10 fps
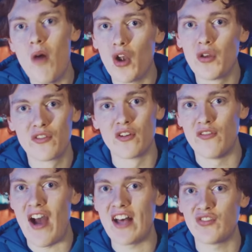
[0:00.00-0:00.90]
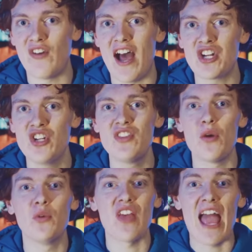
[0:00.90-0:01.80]
model for fast fashion
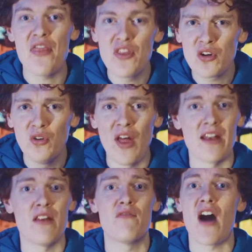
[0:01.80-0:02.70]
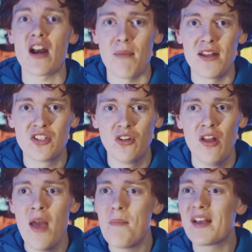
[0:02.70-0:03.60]
that was ethical and
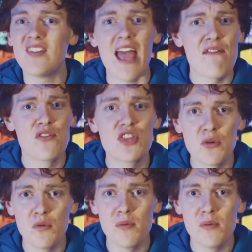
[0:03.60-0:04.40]
environmental because everything